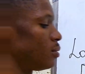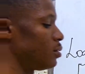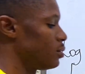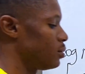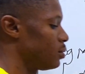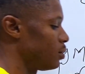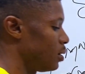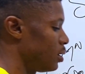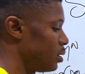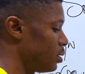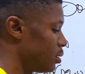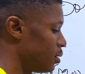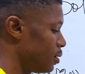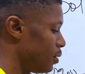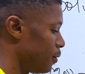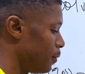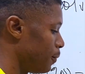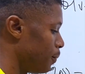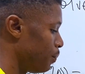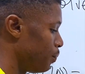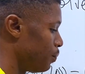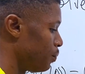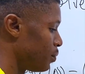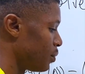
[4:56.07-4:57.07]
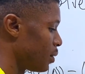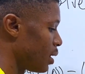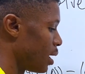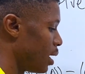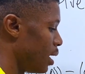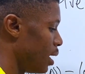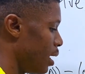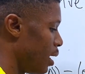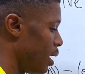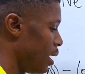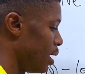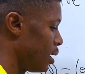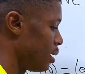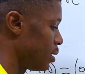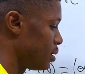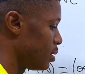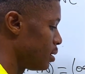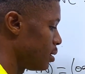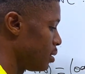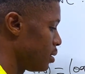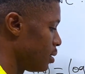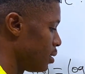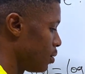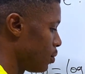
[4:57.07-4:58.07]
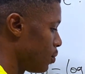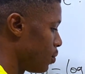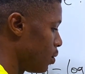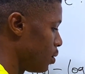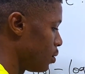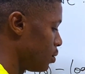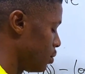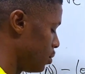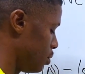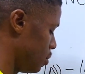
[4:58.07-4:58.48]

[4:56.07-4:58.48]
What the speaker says: with what? X is equals